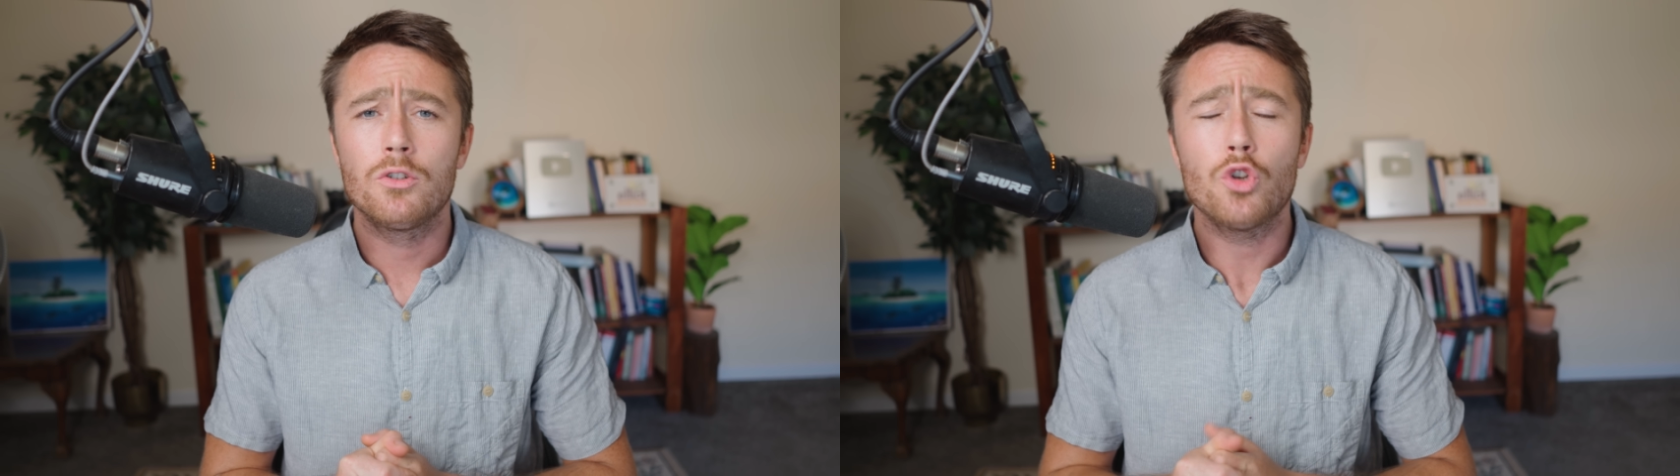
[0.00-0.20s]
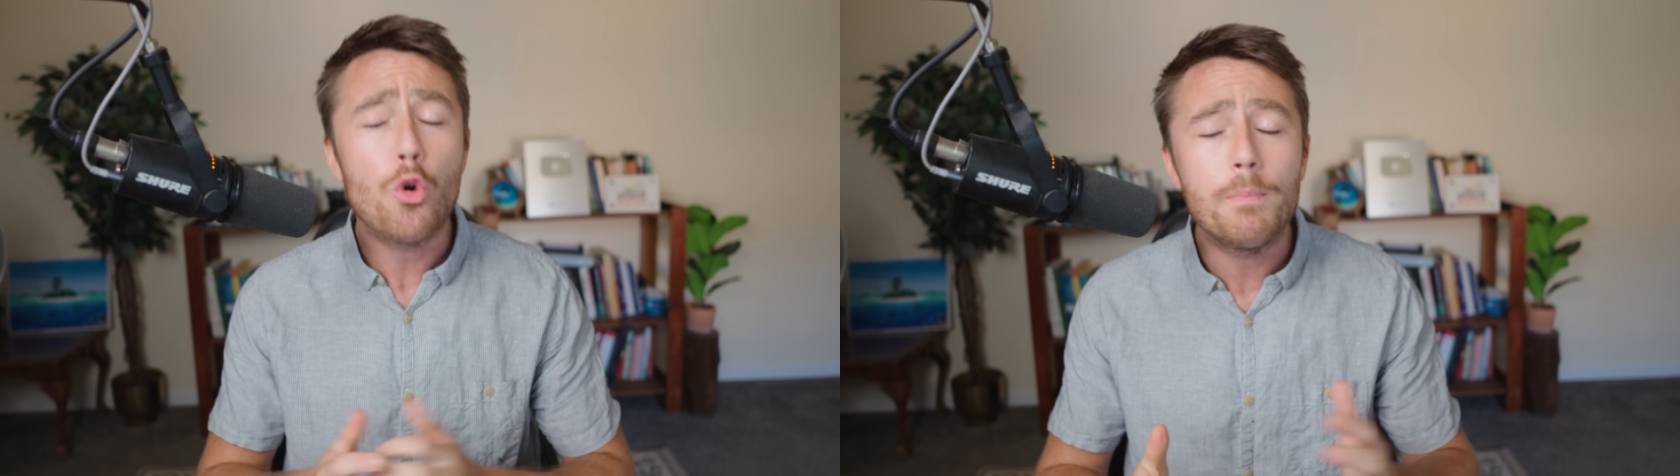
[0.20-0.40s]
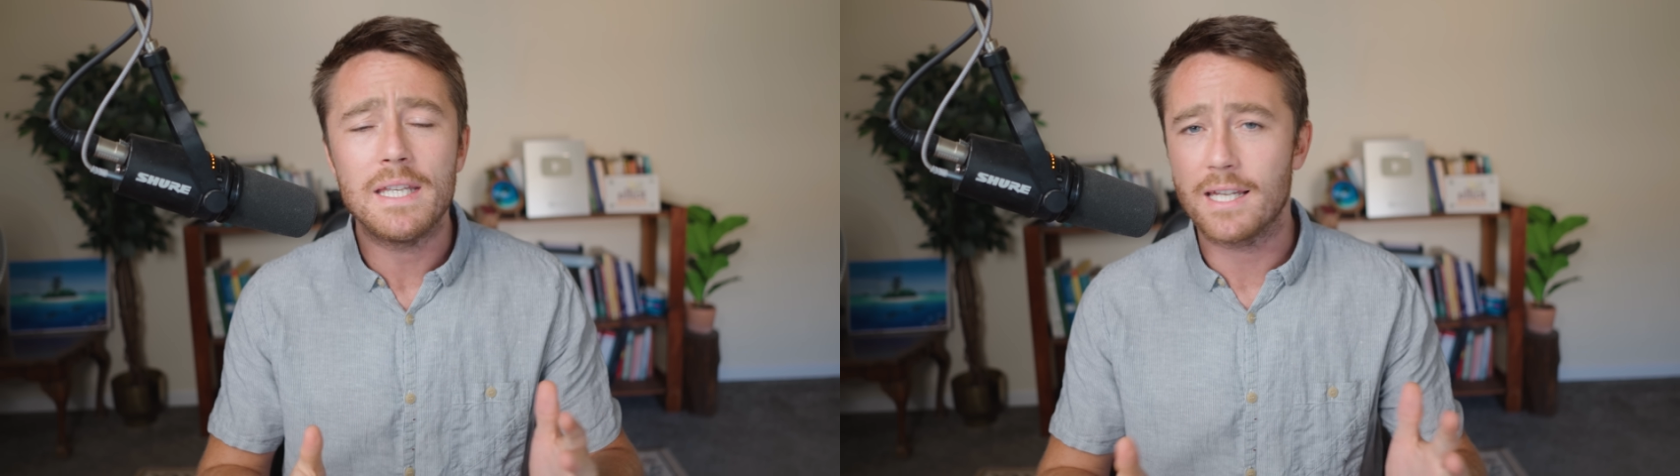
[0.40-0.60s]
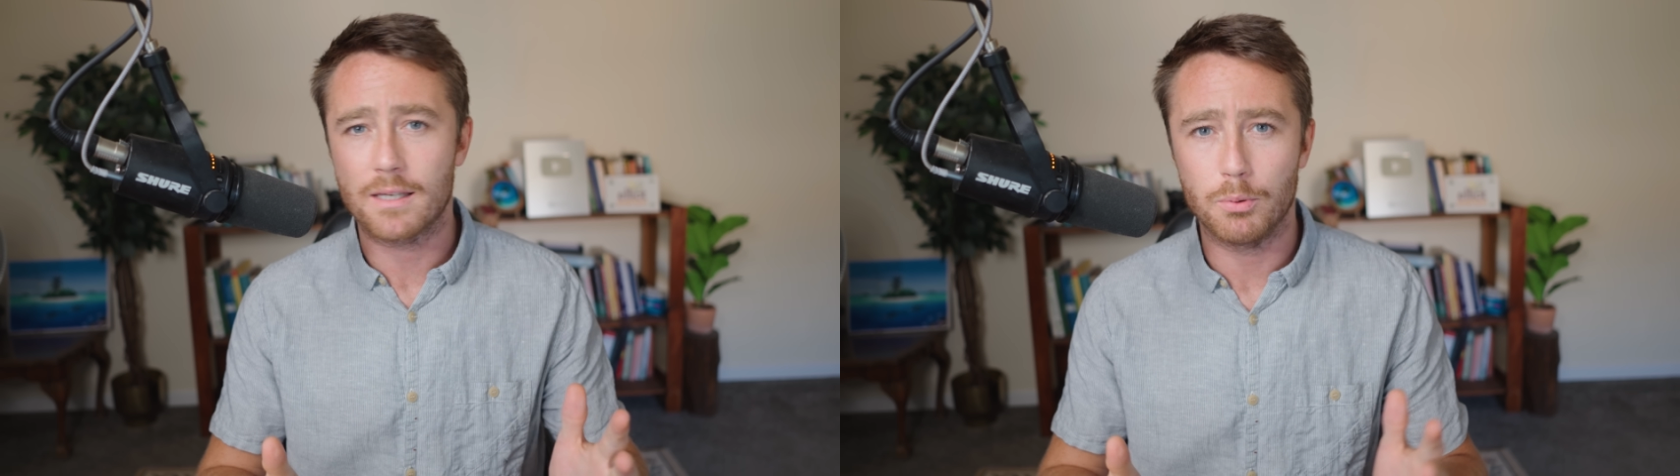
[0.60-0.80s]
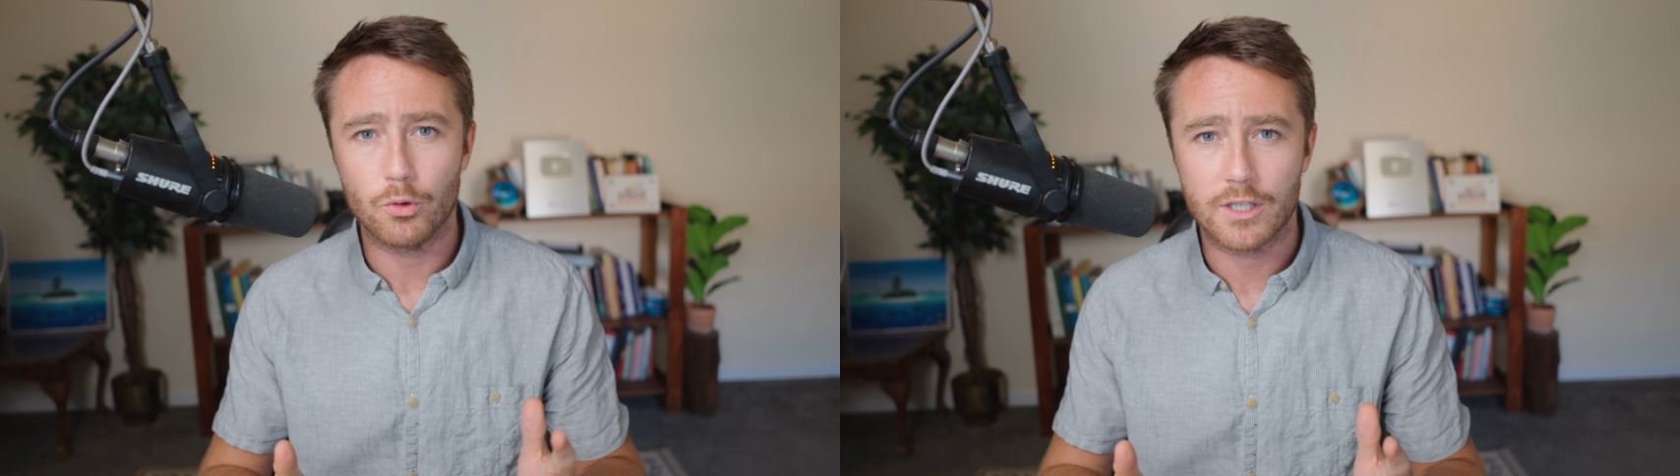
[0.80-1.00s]
don't be
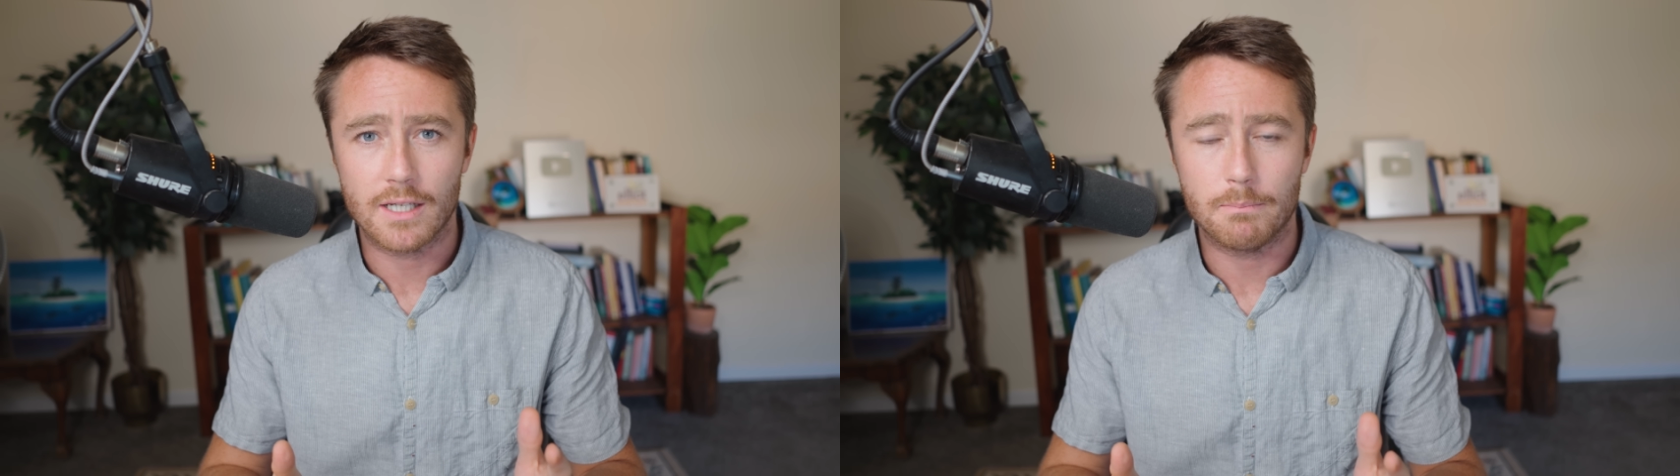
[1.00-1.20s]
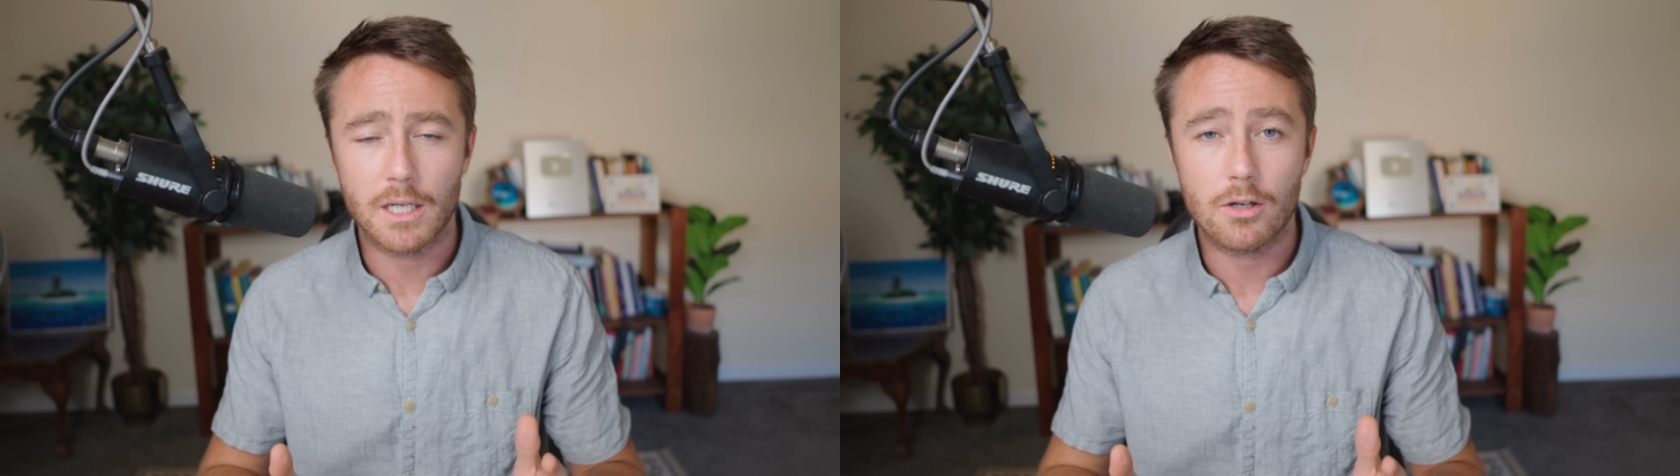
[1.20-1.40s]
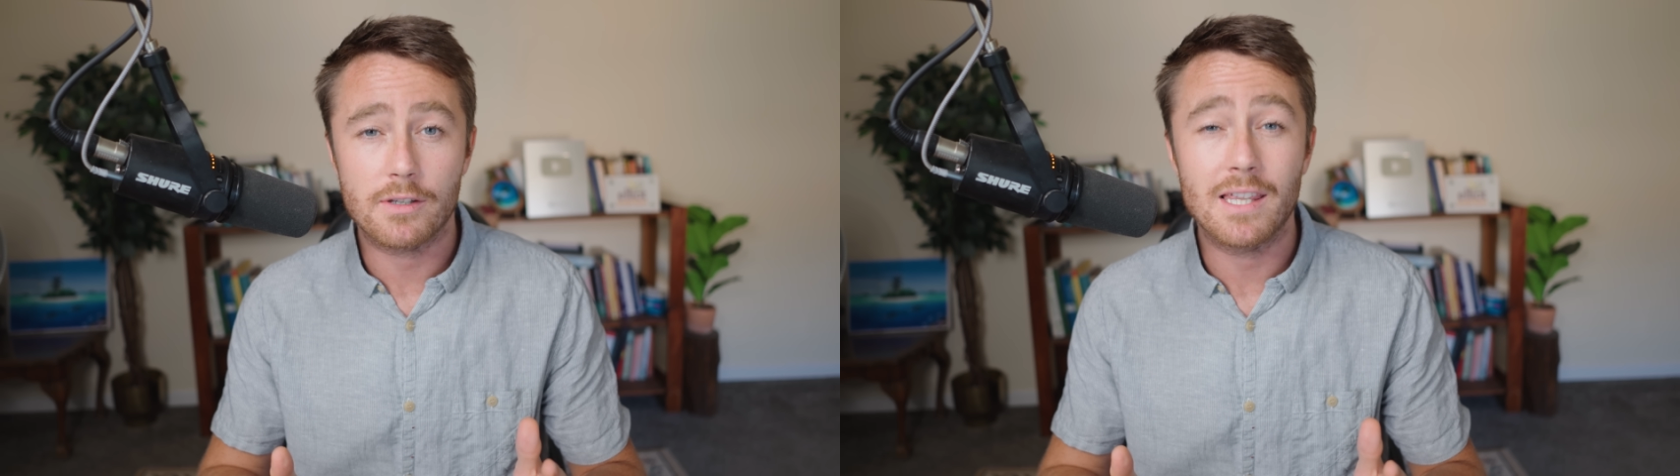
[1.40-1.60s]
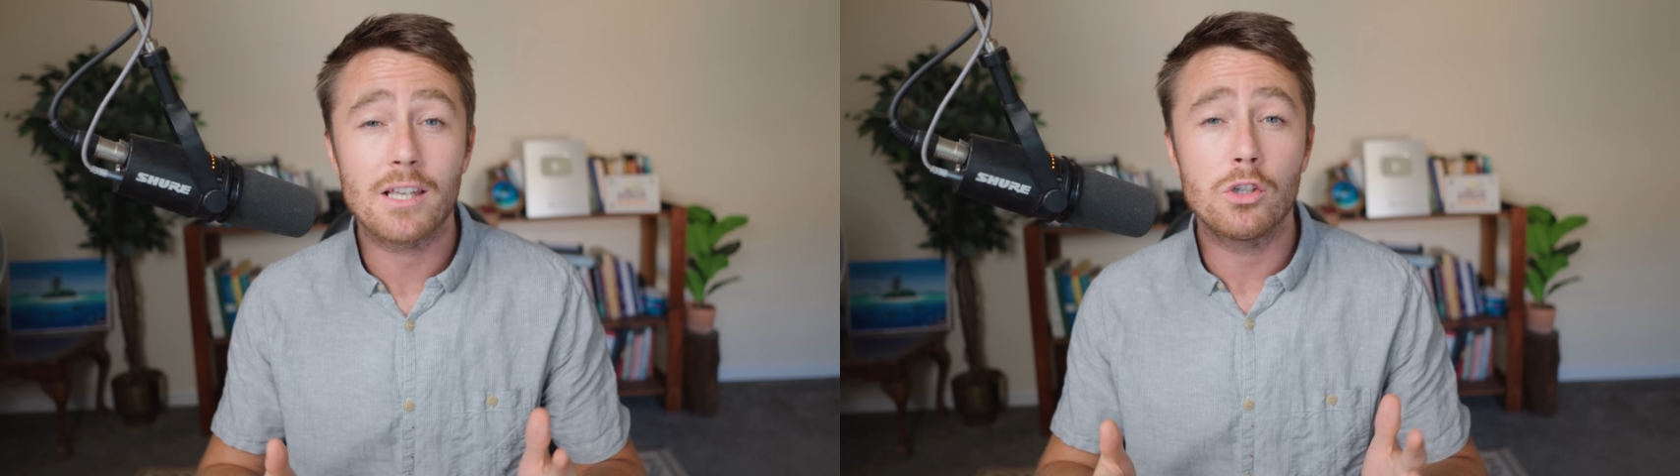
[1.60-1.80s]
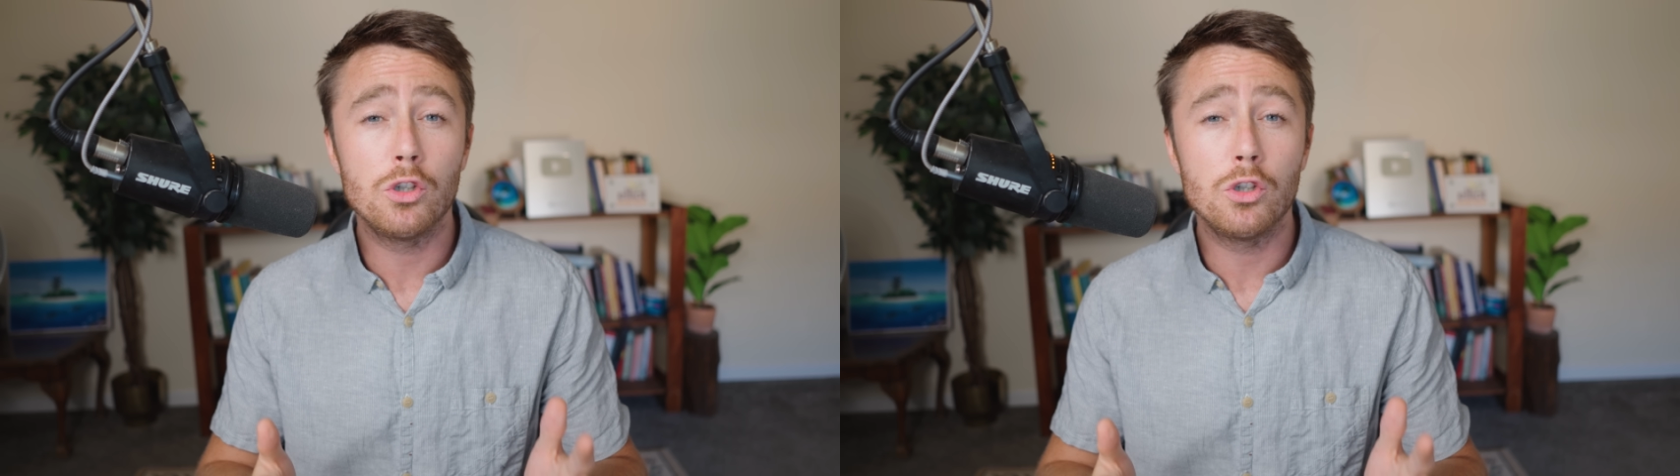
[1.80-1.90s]
disappointed because there's